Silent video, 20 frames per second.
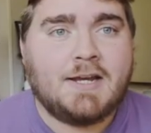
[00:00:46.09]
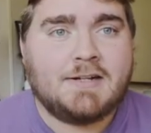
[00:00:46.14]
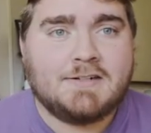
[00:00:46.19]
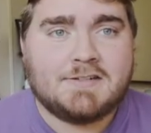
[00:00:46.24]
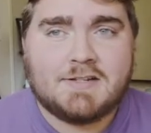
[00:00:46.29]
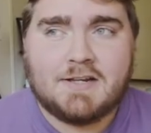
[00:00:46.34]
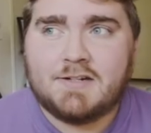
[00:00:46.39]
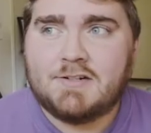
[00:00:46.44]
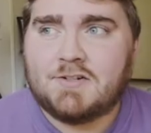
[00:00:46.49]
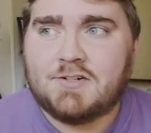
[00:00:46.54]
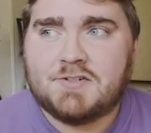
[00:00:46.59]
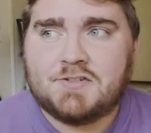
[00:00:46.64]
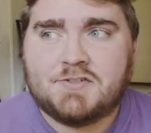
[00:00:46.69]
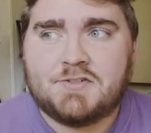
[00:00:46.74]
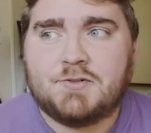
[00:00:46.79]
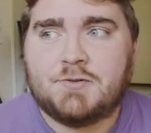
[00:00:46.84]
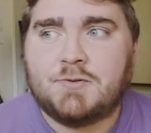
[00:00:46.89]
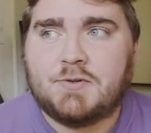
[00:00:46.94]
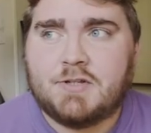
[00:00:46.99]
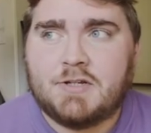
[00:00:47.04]
I decided to just
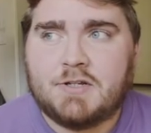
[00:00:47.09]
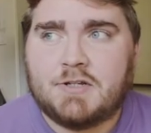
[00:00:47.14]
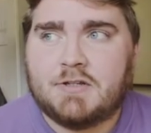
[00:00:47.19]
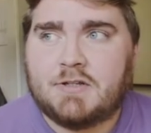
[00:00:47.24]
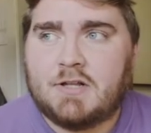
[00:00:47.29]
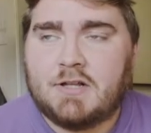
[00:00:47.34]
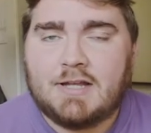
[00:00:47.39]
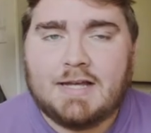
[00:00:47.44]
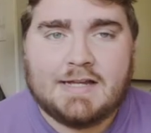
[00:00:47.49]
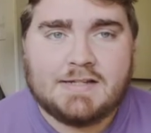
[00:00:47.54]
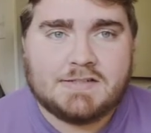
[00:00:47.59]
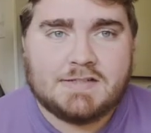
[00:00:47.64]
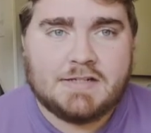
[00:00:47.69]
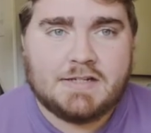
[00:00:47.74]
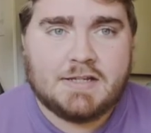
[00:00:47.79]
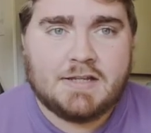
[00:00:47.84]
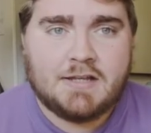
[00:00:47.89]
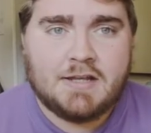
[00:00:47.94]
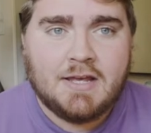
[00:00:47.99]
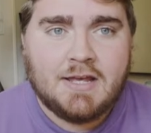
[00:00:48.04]
do the
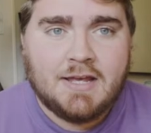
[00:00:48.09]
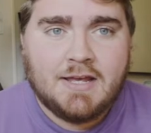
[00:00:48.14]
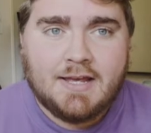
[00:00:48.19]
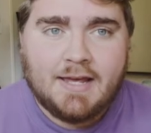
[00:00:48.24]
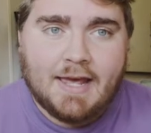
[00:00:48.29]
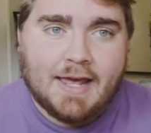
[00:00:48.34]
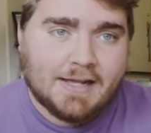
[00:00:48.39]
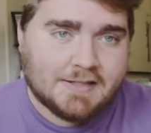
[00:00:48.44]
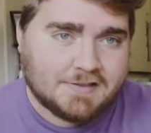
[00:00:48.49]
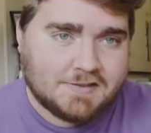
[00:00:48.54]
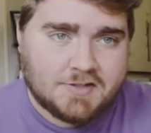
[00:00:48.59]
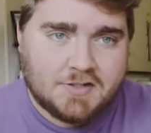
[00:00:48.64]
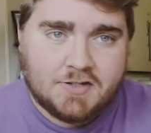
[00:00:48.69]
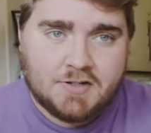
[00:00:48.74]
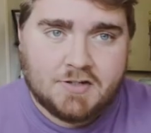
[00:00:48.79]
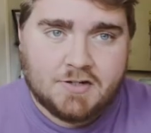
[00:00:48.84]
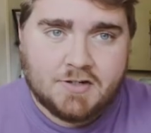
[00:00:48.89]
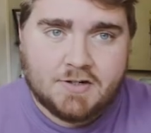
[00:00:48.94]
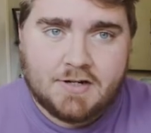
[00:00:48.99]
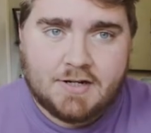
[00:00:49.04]
classic S
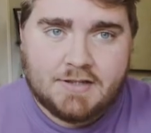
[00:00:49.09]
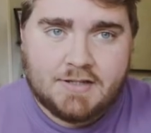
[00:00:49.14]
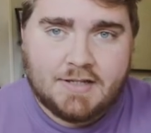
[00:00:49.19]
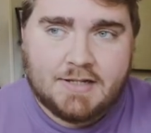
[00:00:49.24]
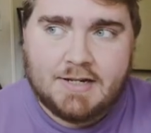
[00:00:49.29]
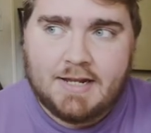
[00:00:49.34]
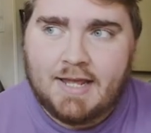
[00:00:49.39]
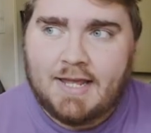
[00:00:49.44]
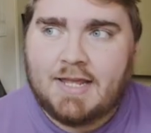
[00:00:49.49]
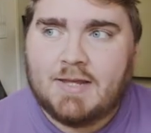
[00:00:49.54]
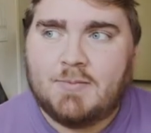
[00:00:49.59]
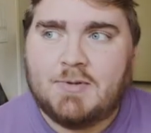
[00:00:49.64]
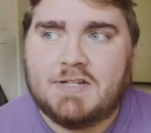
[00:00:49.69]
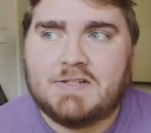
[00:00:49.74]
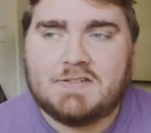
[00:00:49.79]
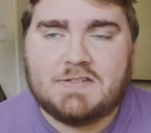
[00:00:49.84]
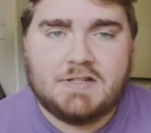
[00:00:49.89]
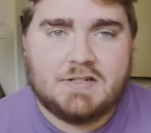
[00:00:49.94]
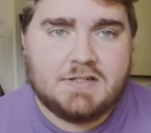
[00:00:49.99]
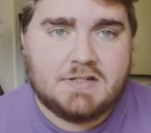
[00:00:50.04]
tier and then A, B,
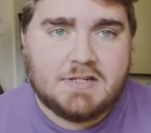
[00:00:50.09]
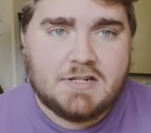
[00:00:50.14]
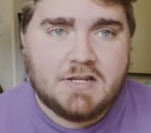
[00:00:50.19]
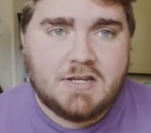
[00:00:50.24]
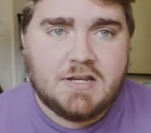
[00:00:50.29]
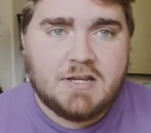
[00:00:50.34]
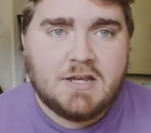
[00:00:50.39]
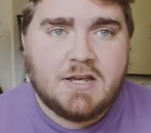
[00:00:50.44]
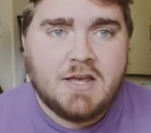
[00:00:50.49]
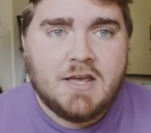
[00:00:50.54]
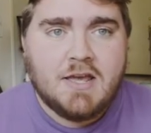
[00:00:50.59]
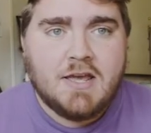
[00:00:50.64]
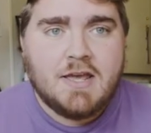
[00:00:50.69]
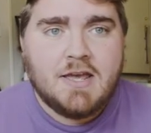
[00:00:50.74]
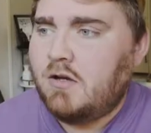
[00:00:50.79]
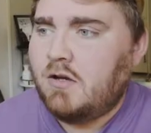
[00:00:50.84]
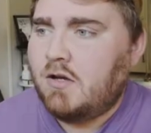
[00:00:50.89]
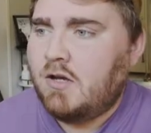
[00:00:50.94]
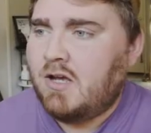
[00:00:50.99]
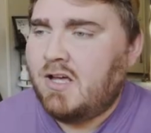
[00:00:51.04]
C, D.
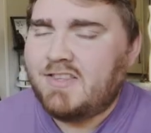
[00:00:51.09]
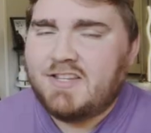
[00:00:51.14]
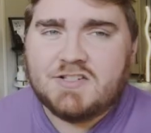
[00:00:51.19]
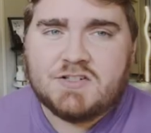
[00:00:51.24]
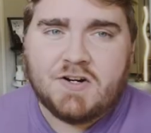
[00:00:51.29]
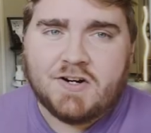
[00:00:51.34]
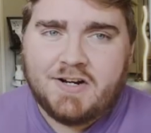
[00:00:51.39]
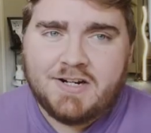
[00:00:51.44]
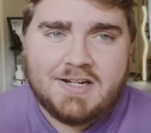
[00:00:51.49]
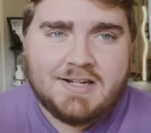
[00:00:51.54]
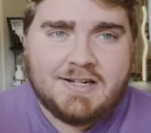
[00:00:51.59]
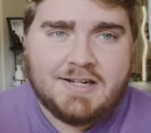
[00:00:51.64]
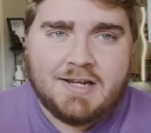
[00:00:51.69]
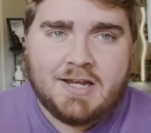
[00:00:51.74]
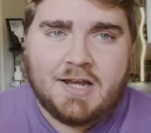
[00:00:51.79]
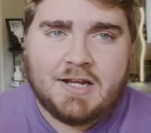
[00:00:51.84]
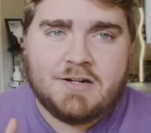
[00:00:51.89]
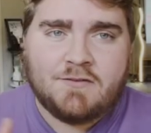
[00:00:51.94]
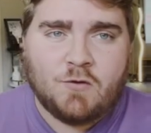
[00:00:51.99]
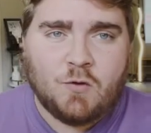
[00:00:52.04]
Uh, these aren't in any
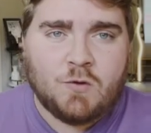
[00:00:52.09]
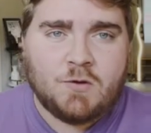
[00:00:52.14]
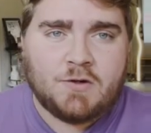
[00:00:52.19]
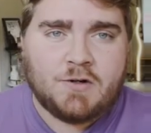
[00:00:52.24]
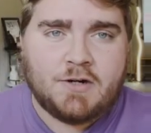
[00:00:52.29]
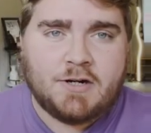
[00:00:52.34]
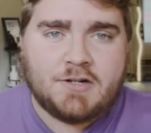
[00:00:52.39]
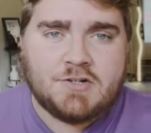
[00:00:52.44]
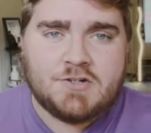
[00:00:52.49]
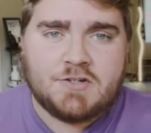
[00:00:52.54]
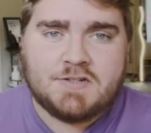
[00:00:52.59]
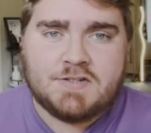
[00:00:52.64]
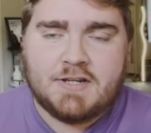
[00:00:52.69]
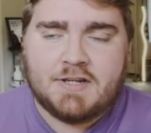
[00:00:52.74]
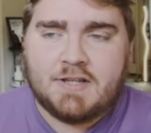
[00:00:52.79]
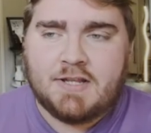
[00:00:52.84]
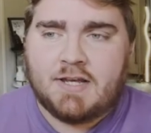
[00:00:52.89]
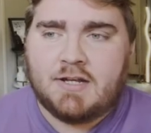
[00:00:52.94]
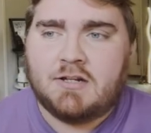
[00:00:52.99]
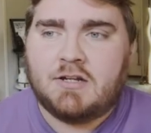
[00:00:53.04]
kind of order, I should
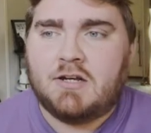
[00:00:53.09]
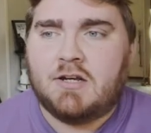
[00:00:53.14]
say that.